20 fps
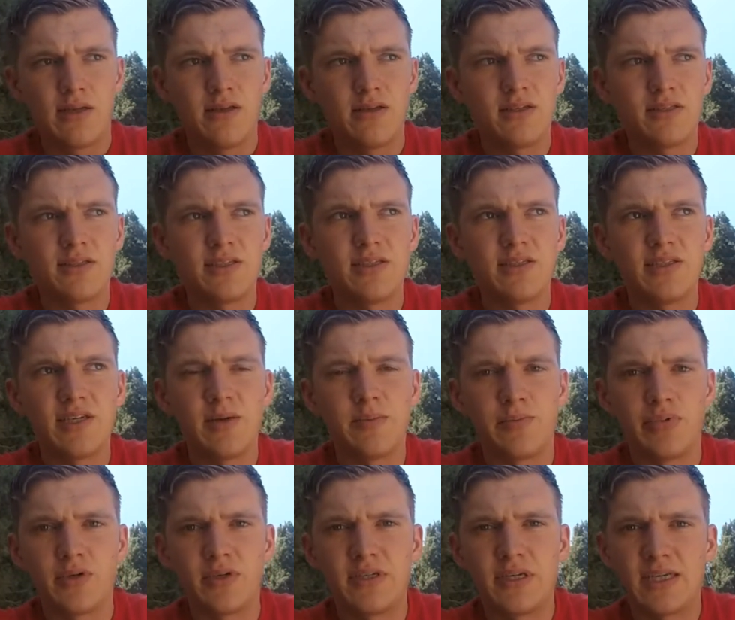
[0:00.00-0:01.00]
This is a
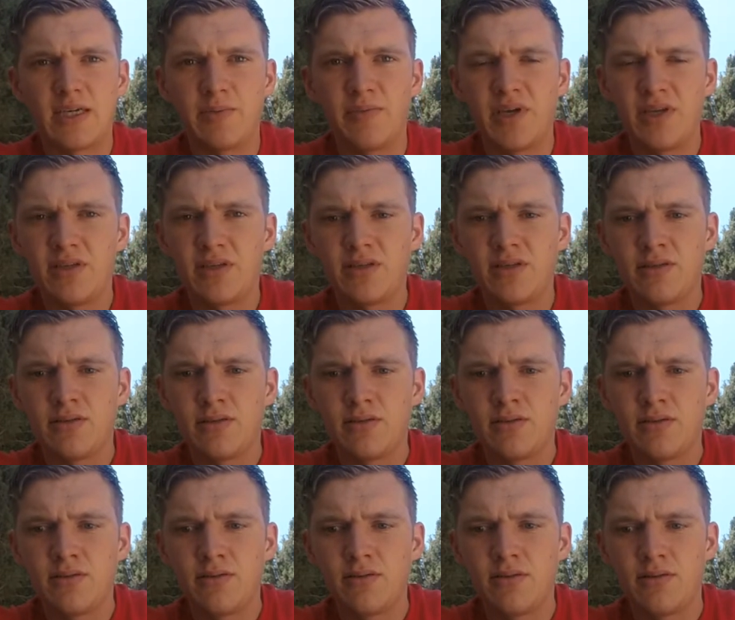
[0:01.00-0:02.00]
predicament
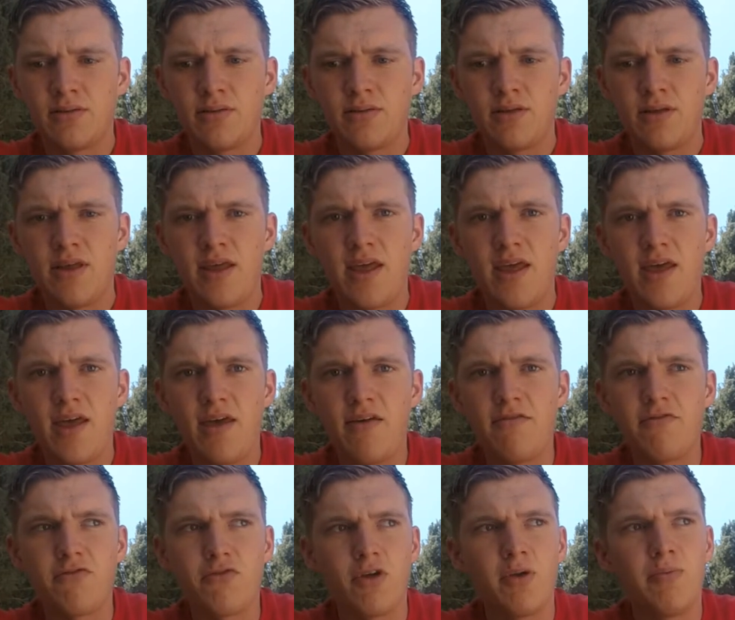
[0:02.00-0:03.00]

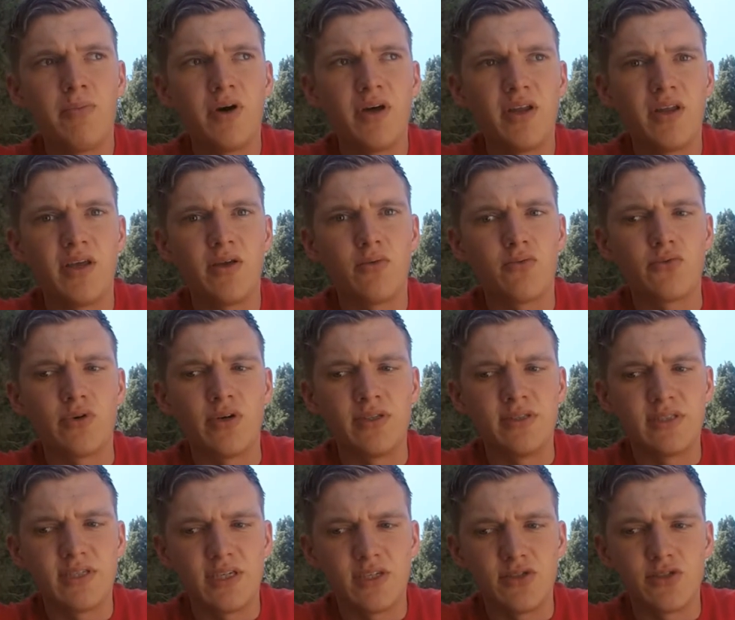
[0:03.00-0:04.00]
everybody
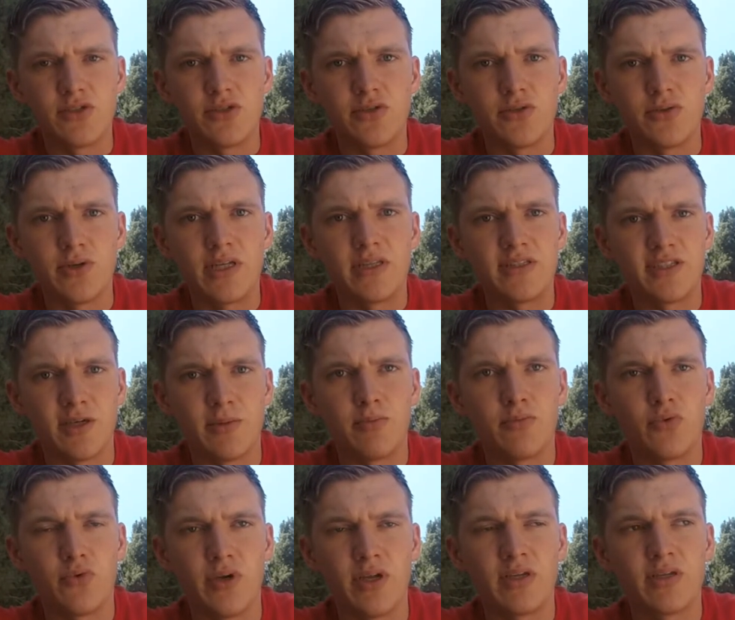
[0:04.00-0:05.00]
runs into at some
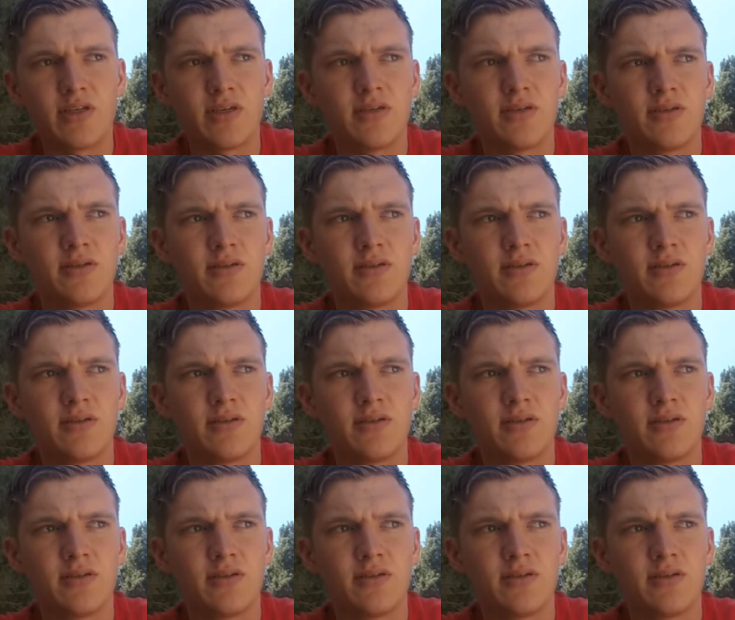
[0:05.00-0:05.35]
point.